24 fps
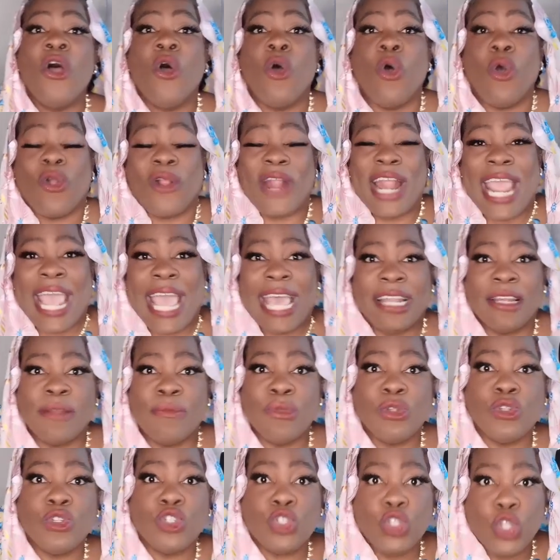or
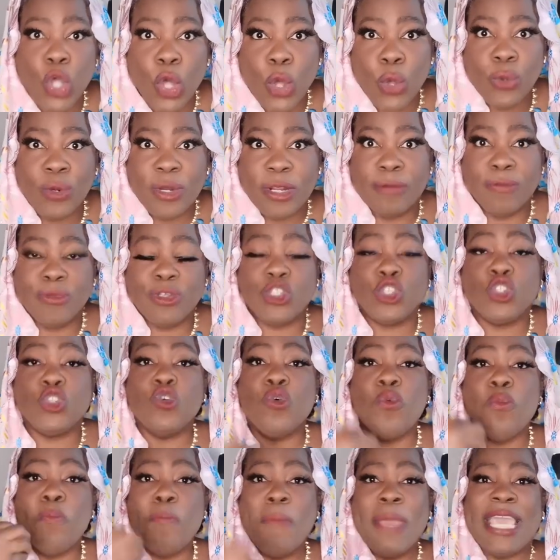animal totems to
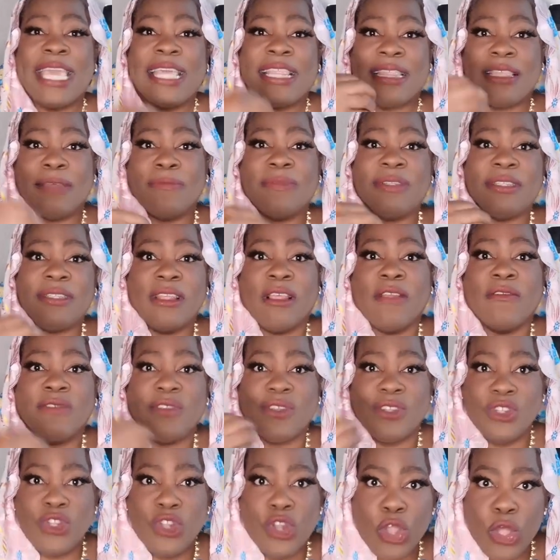make
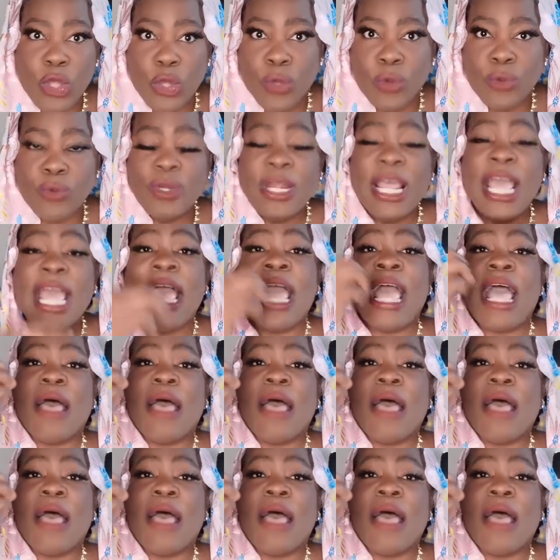themselves known